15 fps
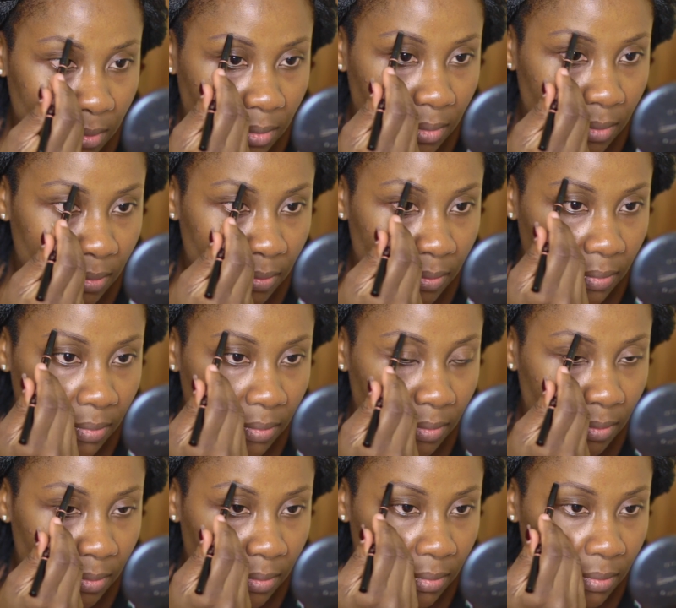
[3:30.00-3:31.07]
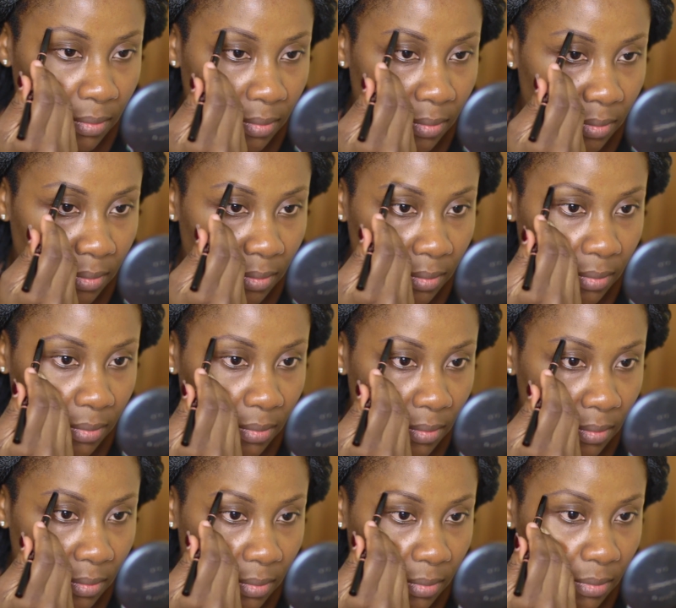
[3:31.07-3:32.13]

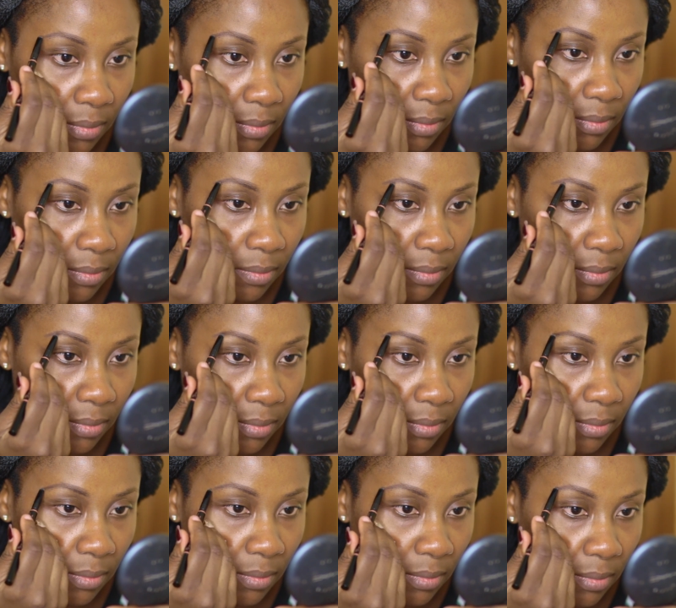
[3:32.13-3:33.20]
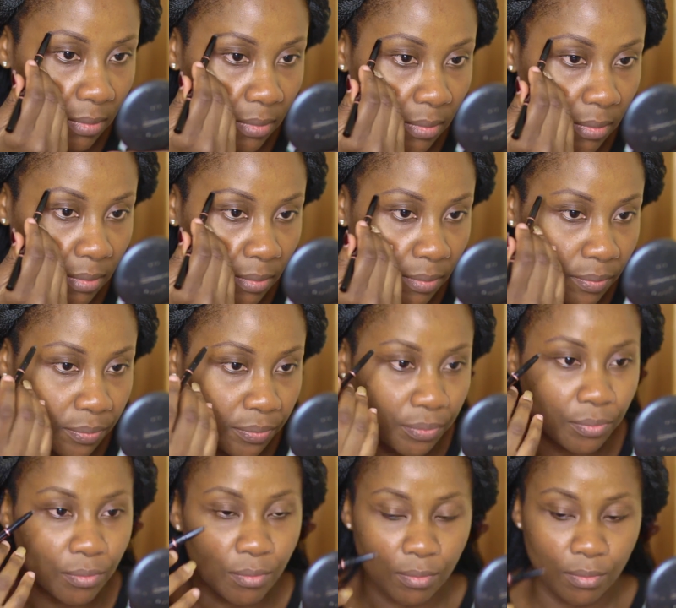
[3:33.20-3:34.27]

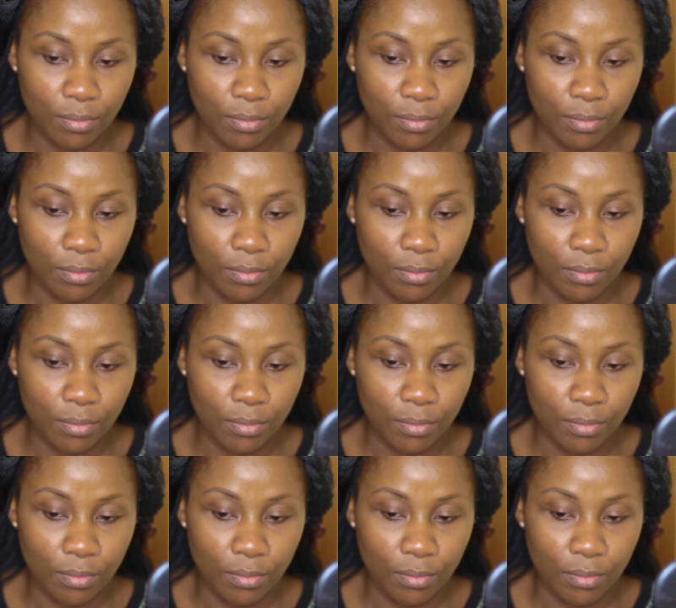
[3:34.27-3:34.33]
Nobody speaks.